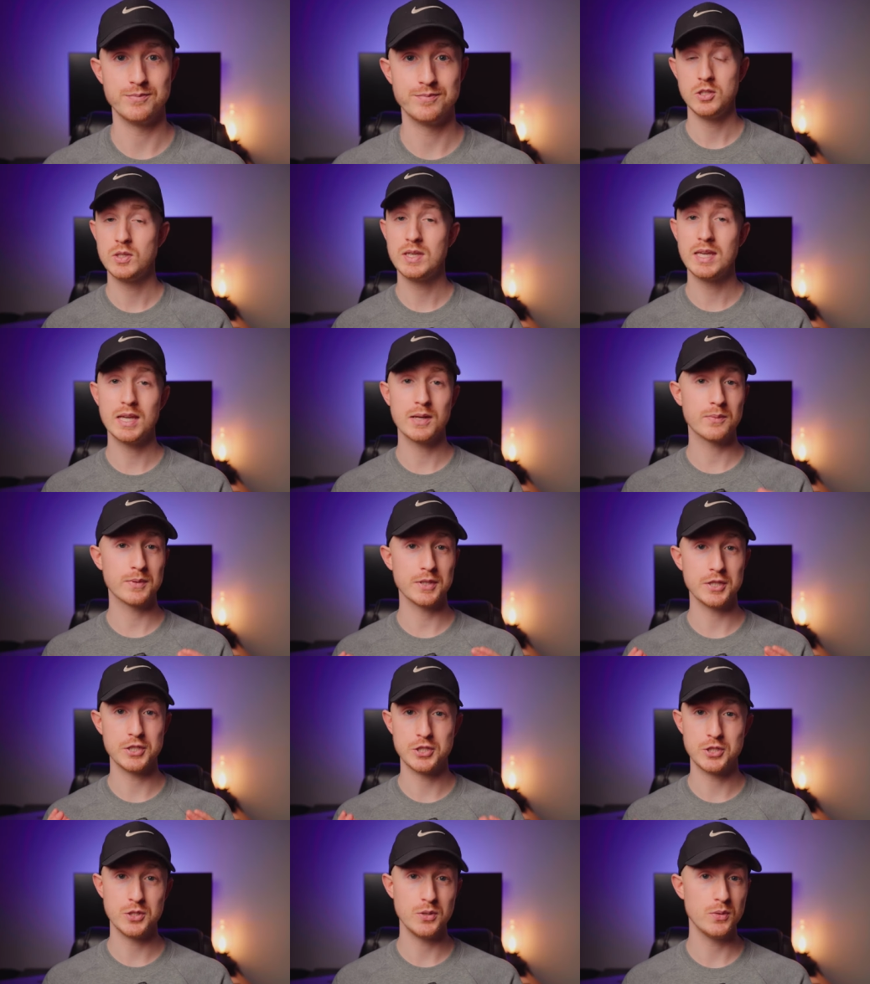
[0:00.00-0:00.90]
You can't
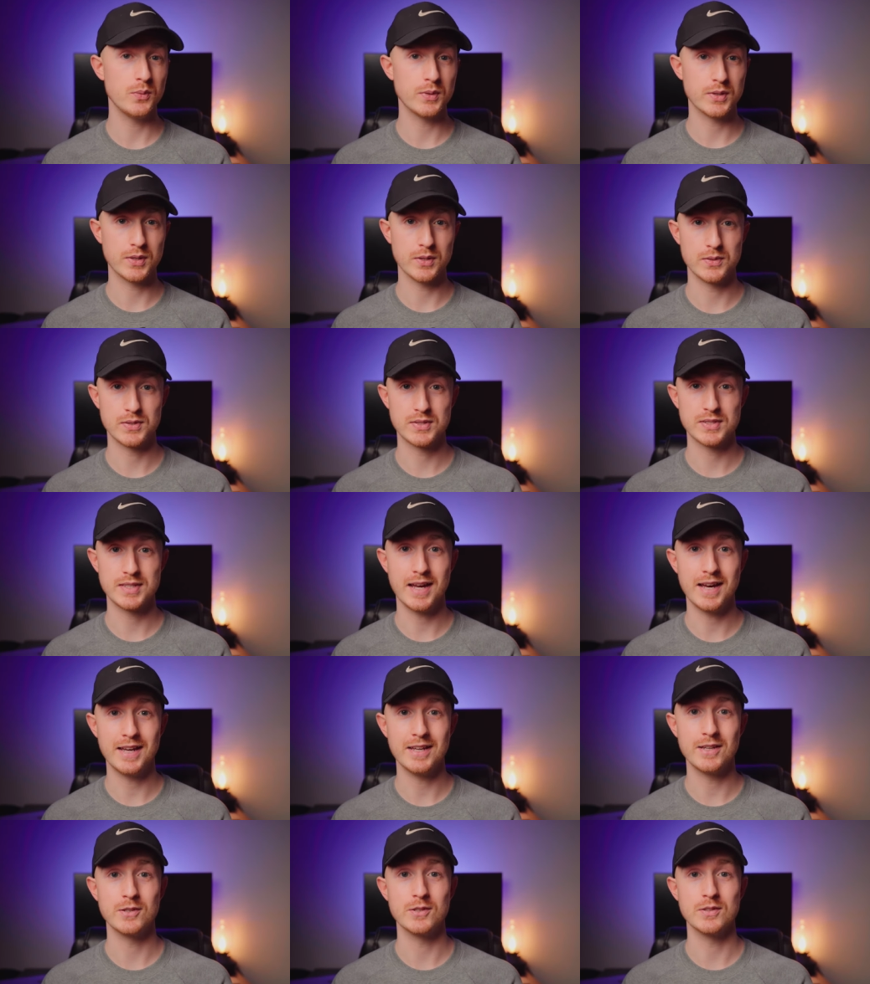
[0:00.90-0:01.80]
really shoot with those
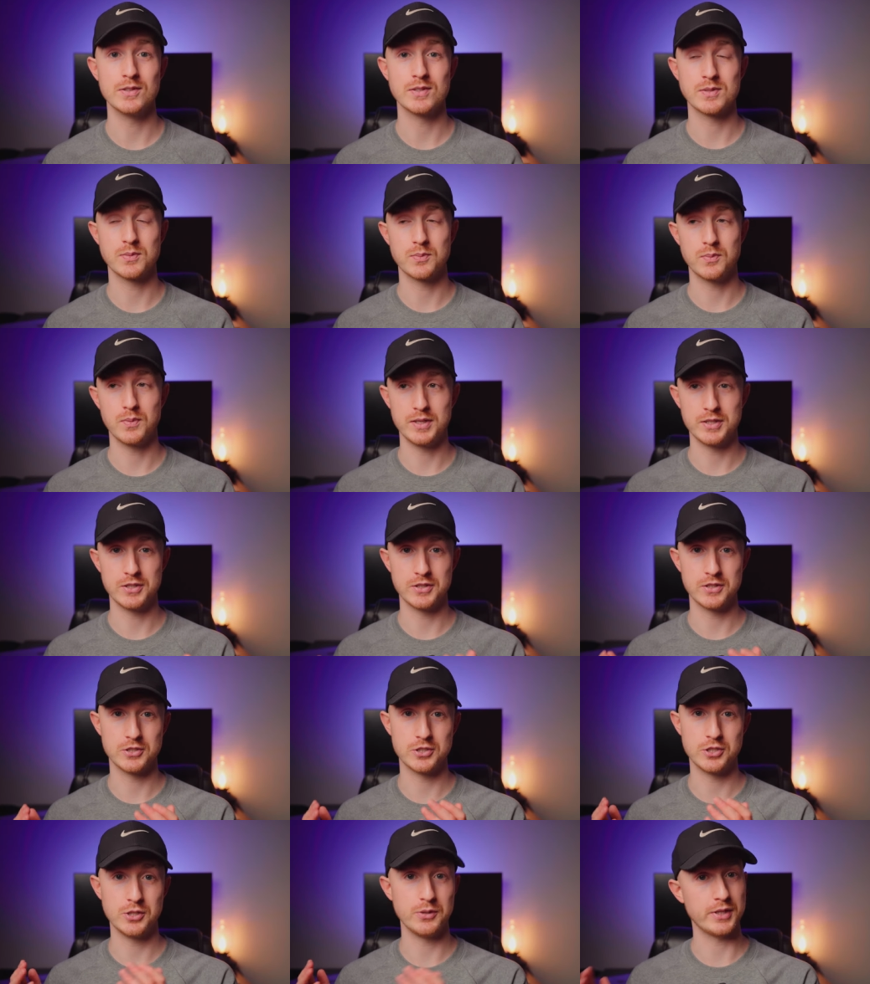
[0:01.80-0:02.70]
styles when
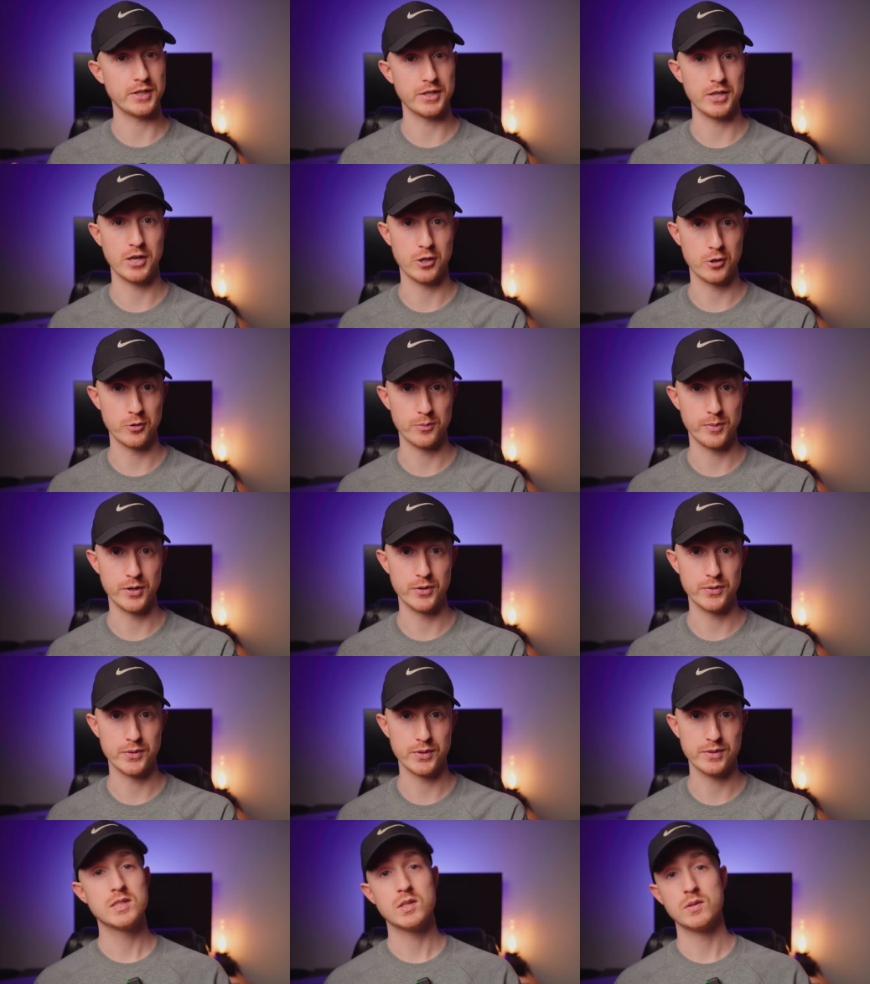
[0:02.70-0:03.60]
you're shooting in auto
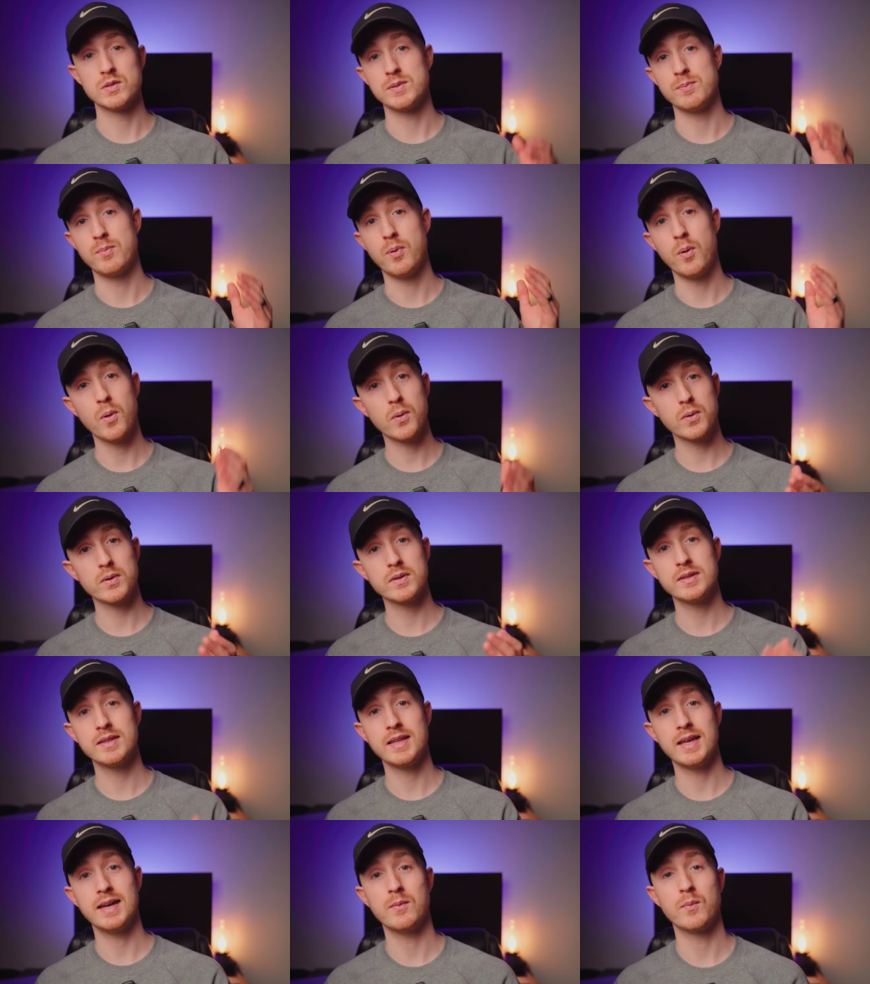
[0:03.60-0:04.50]
mode. So it's
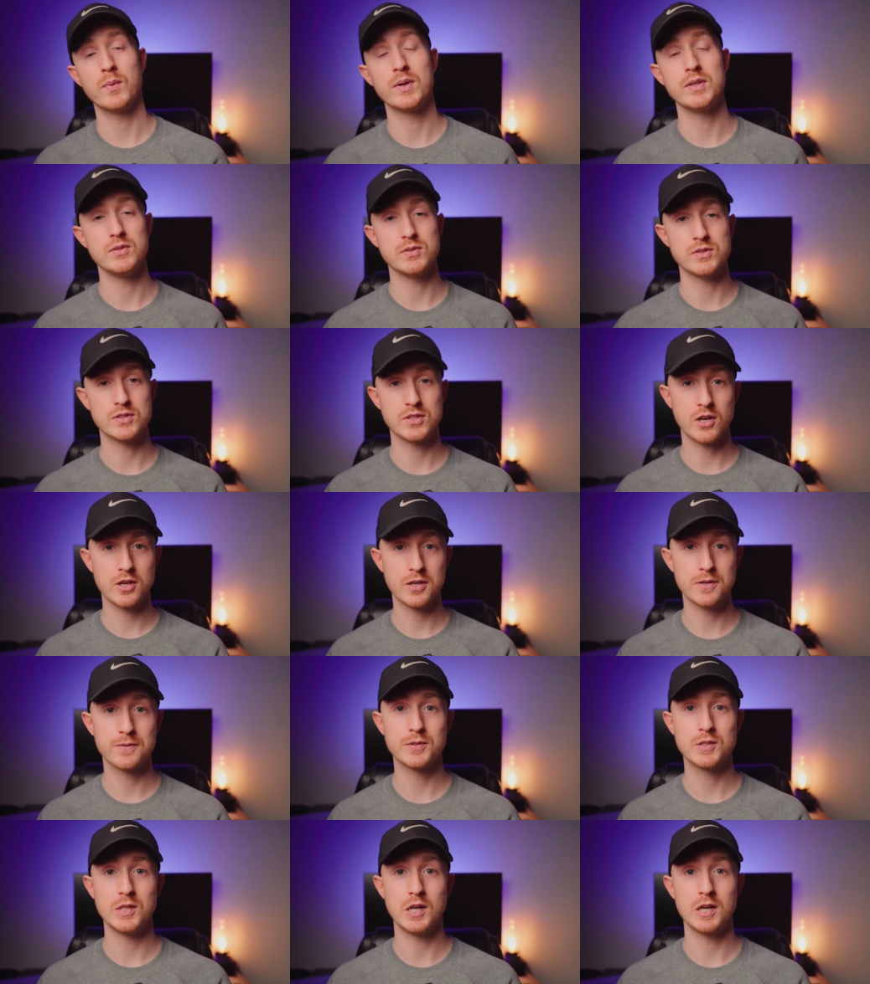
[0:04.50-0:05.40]
important that when you start your
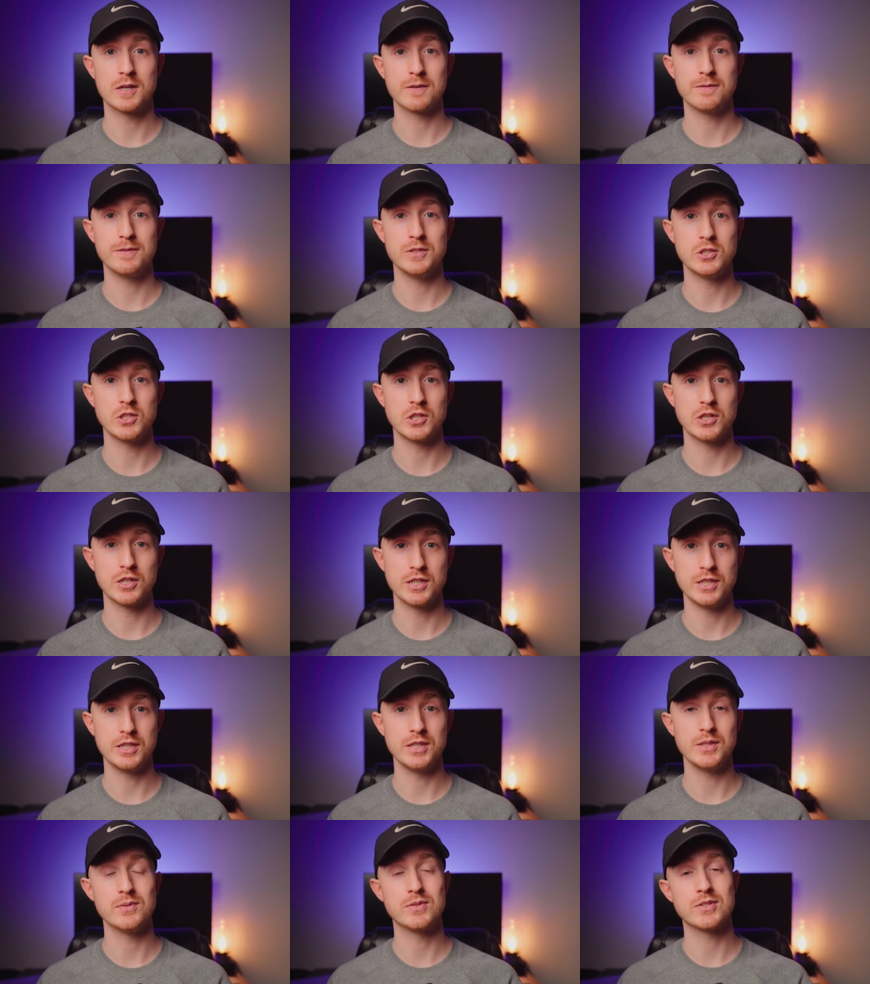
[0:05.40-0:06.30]
photography
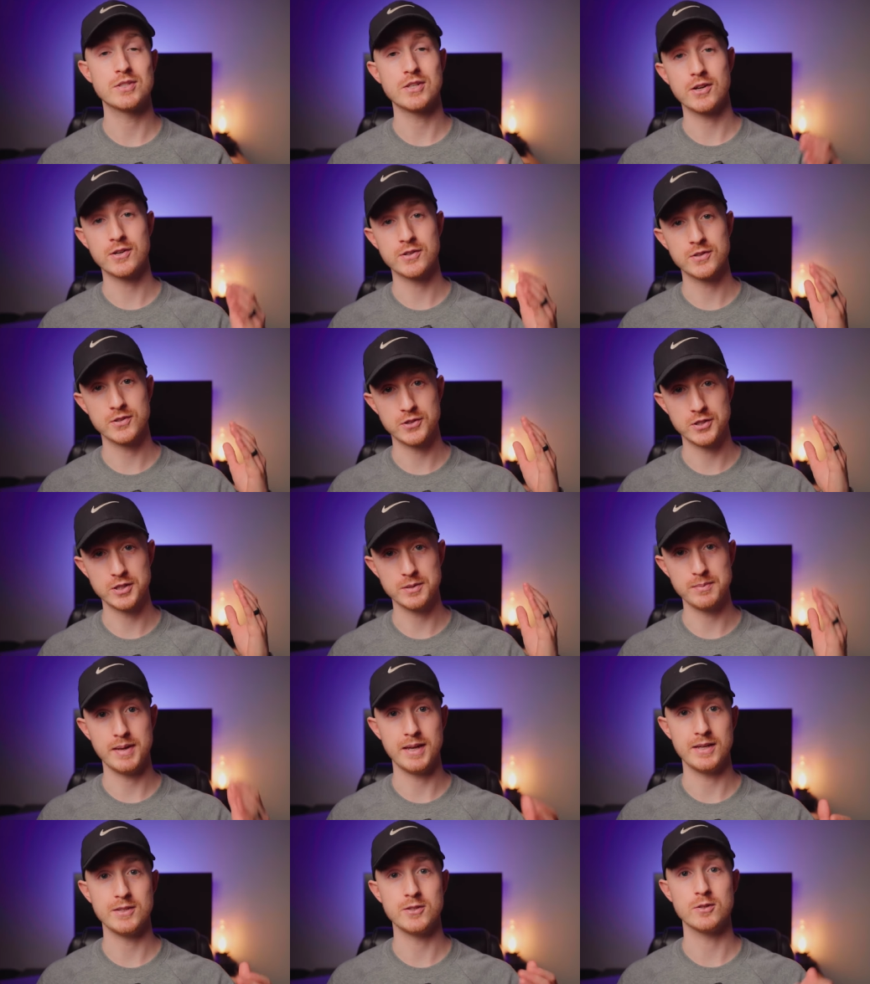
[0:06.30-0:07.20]
journey, you start learning
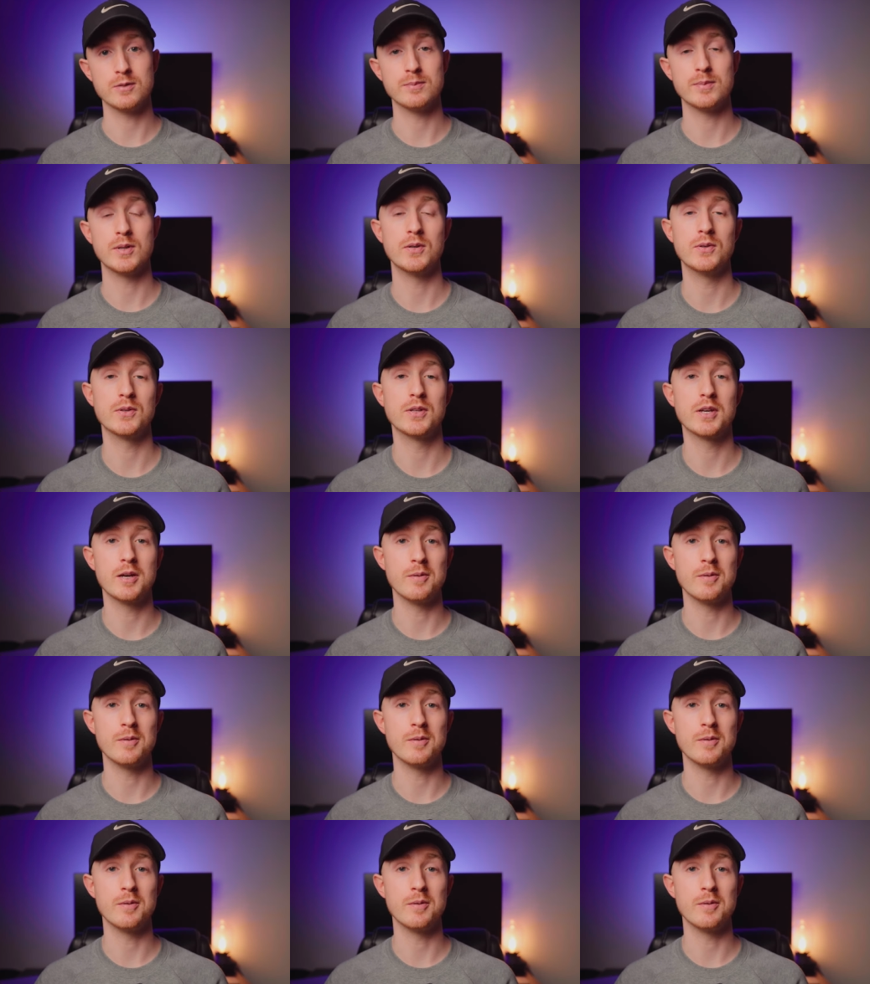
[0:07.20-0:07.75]
manual mode